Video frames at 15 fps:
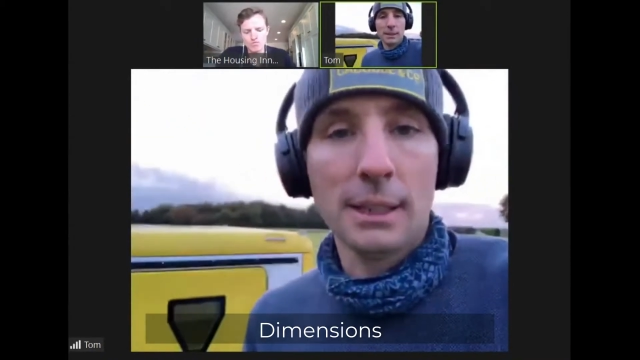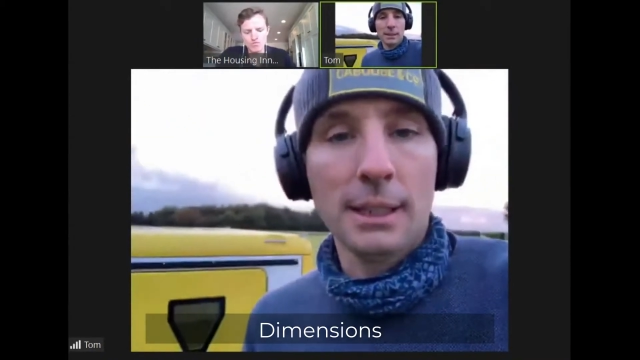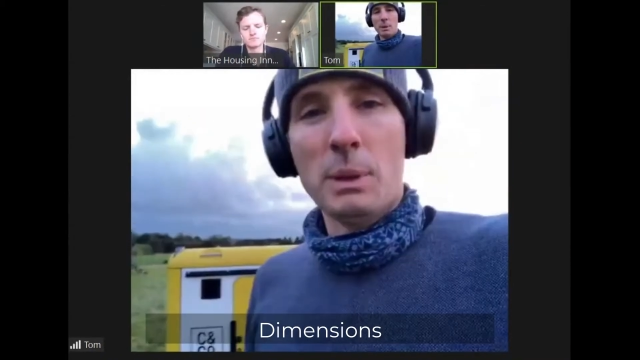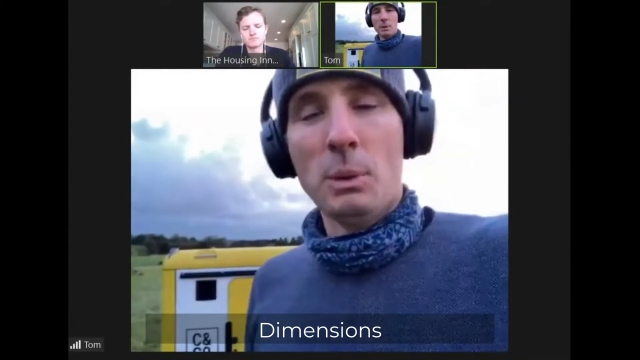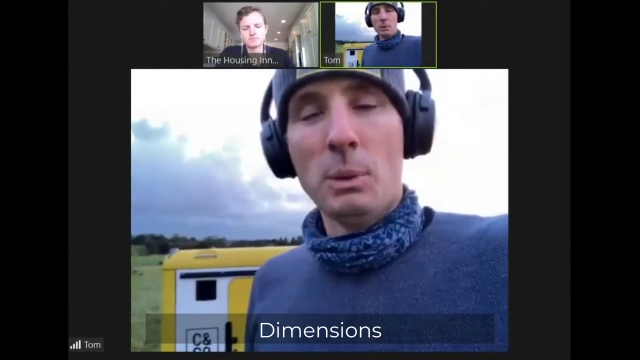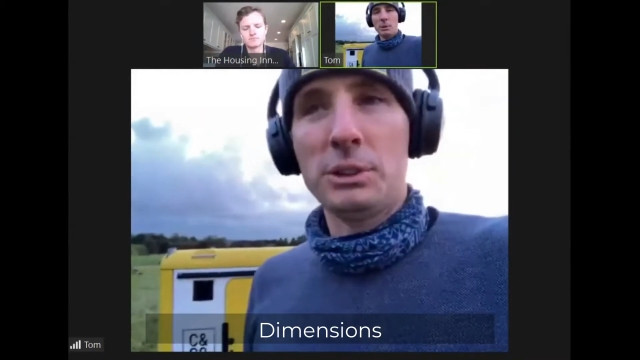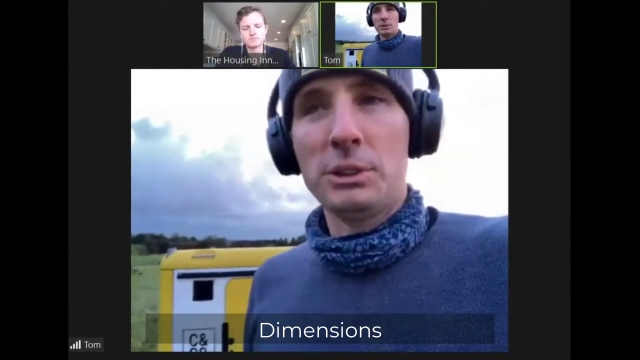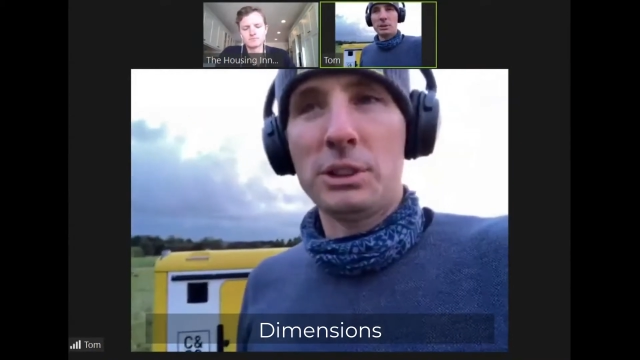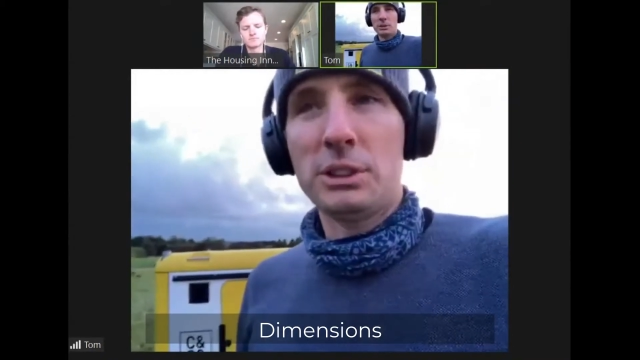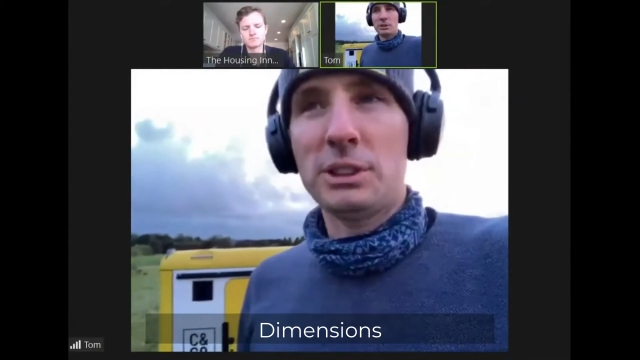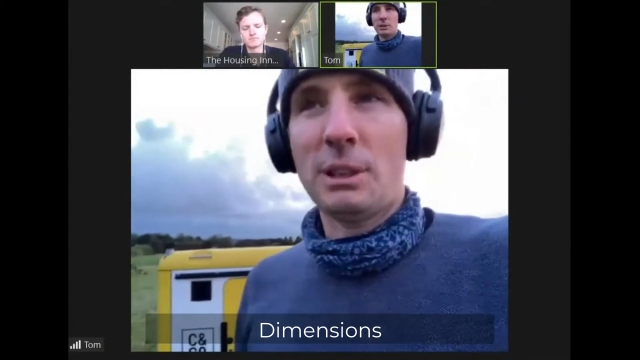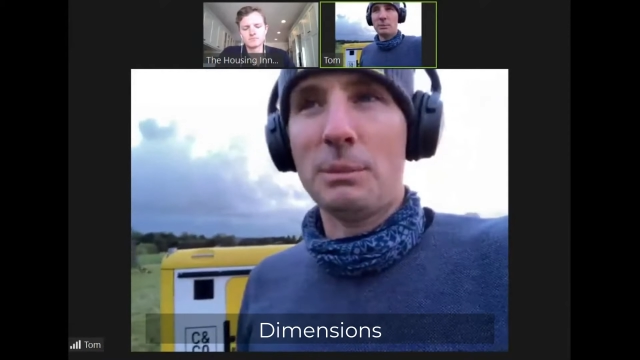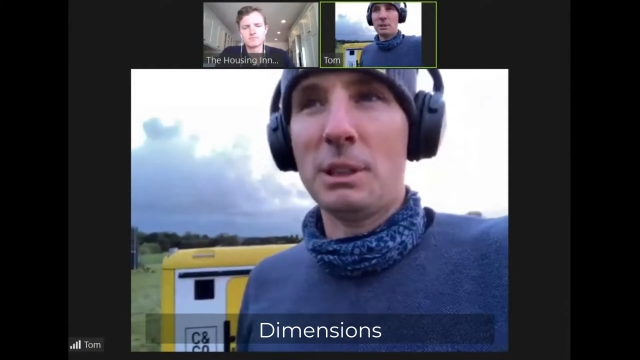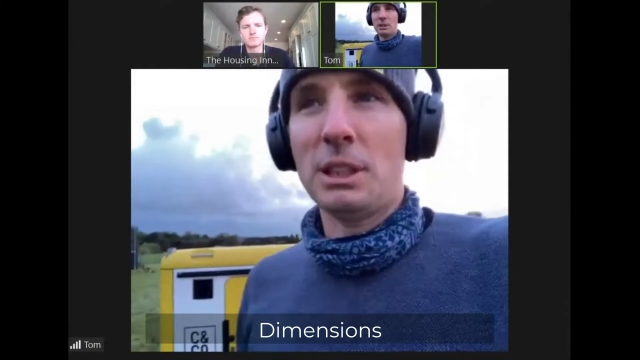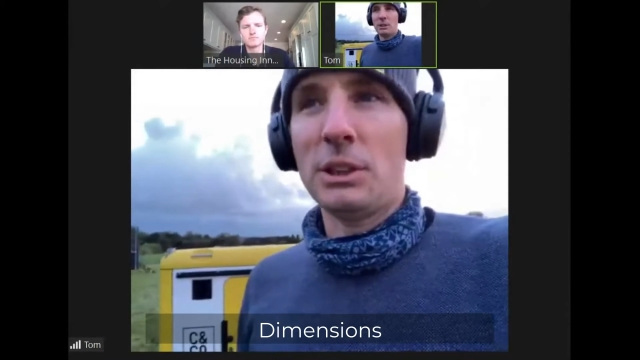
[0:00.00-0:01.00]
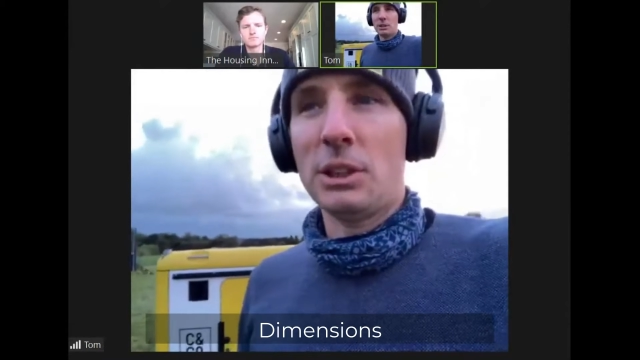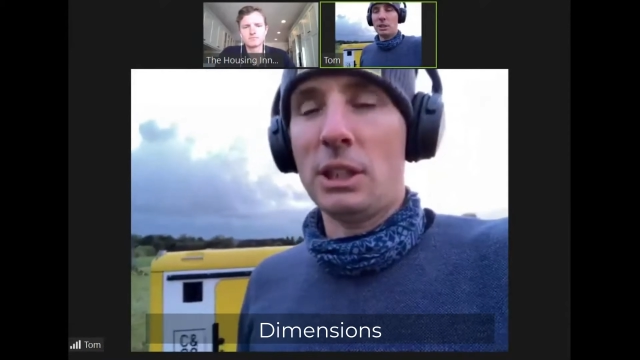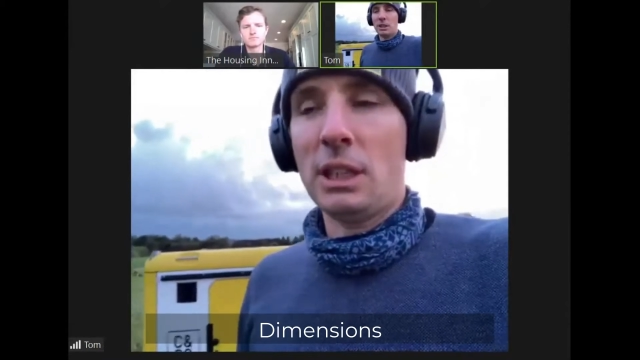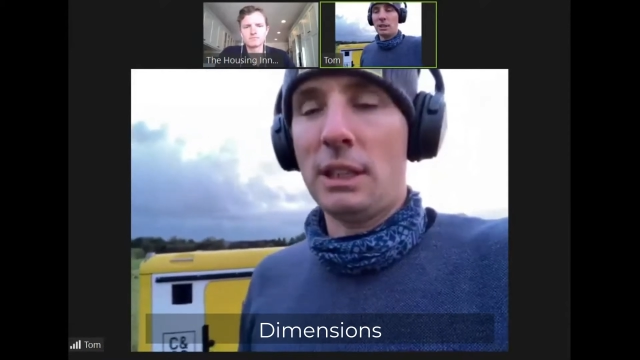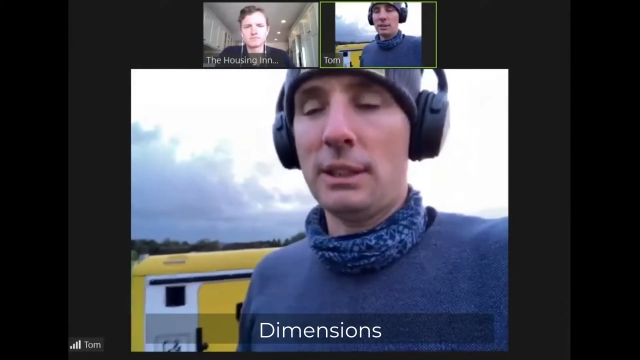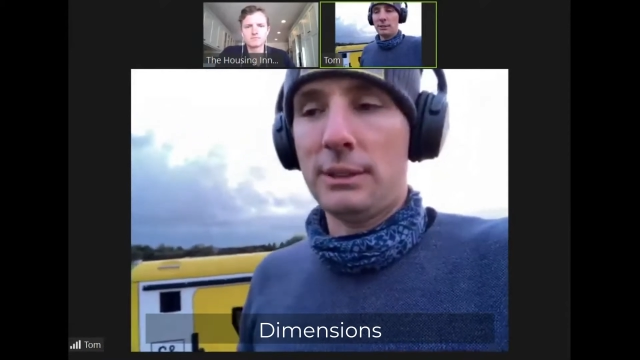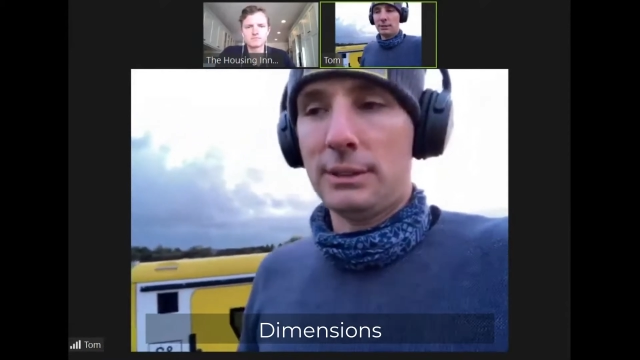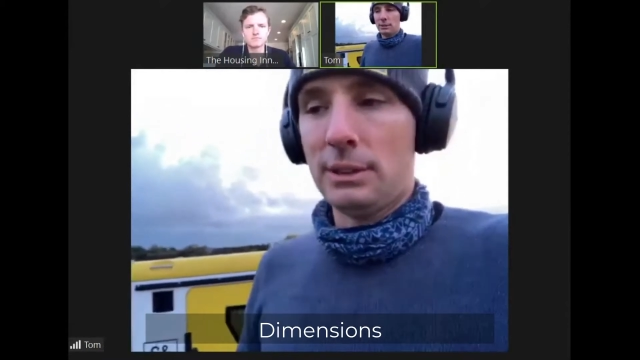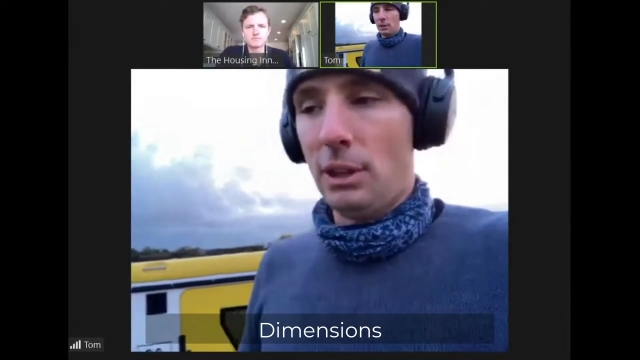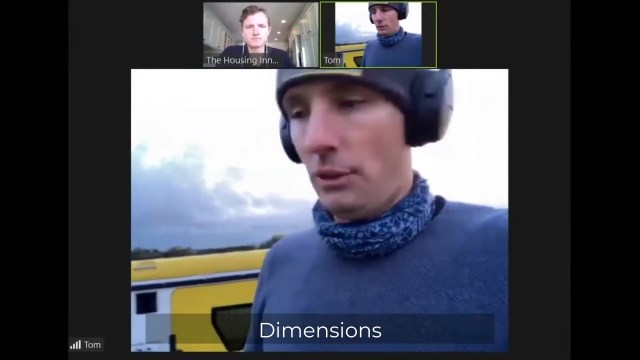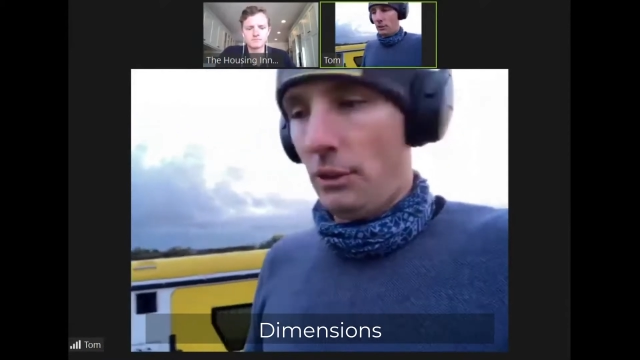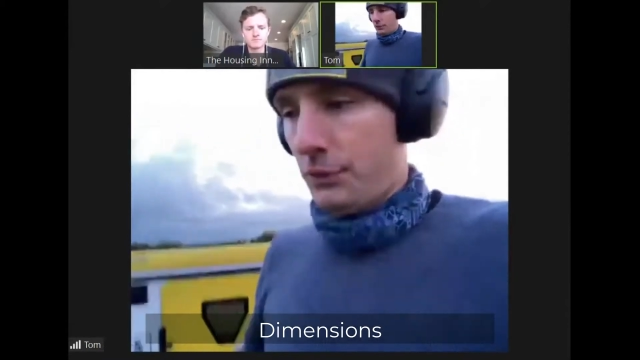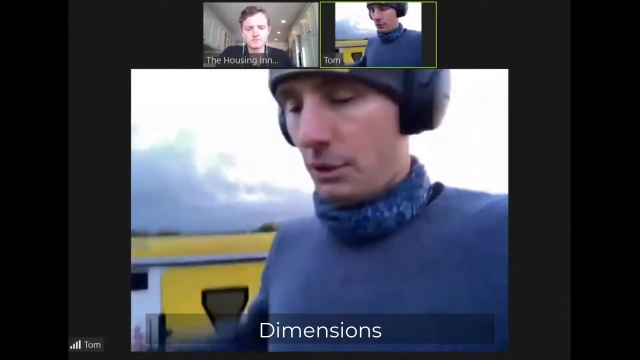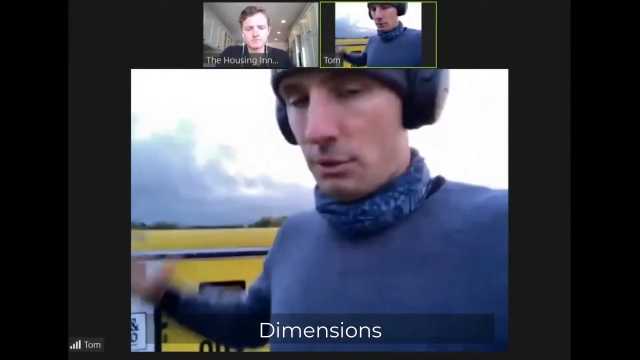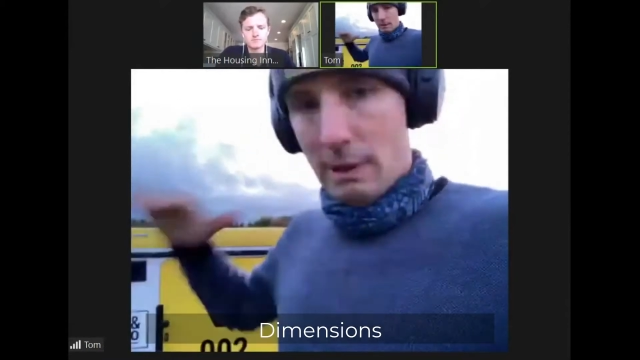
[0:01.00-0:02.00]
We wanted something that is
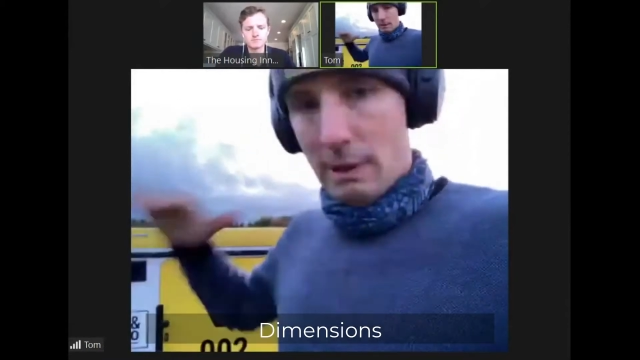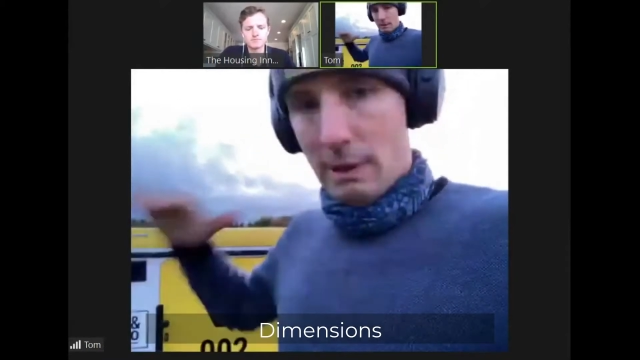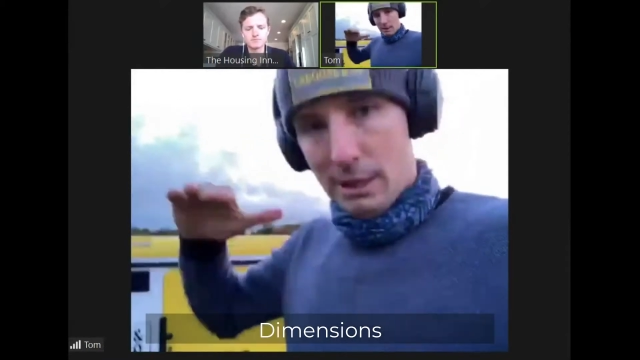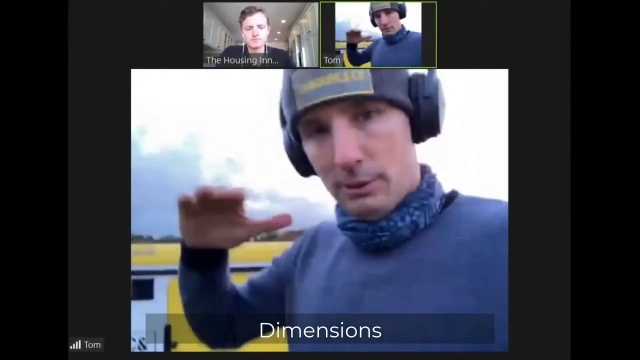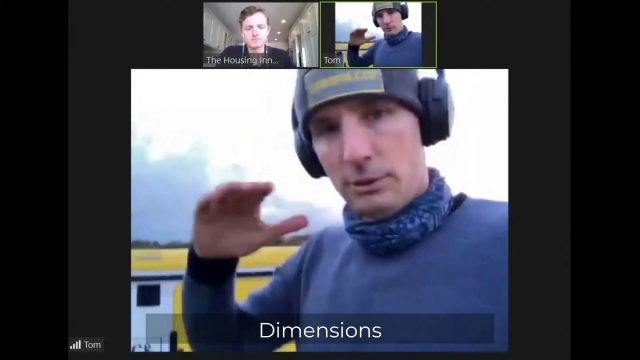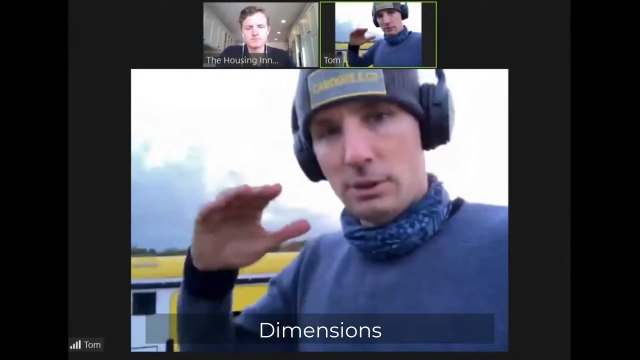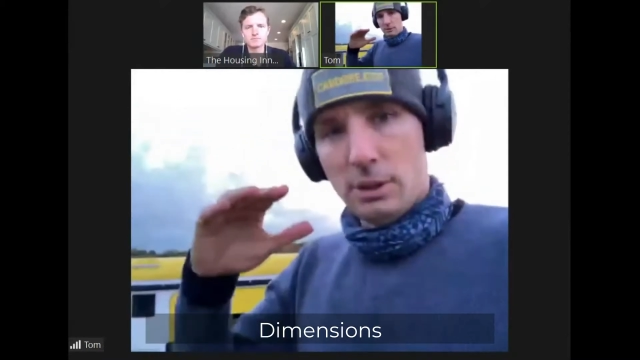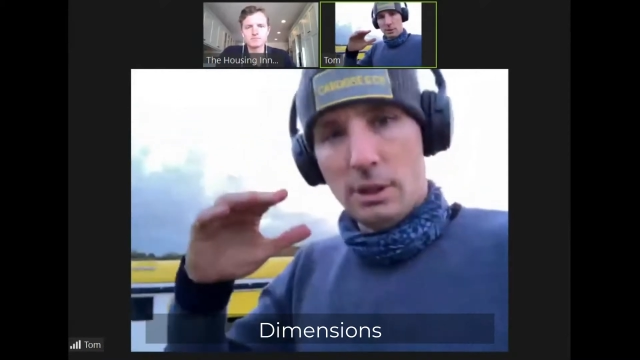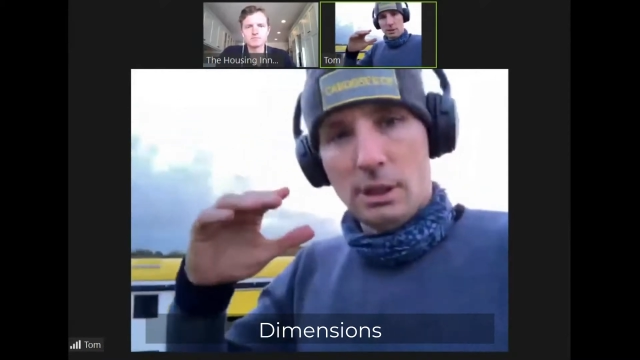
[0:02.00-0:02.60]
off the ground,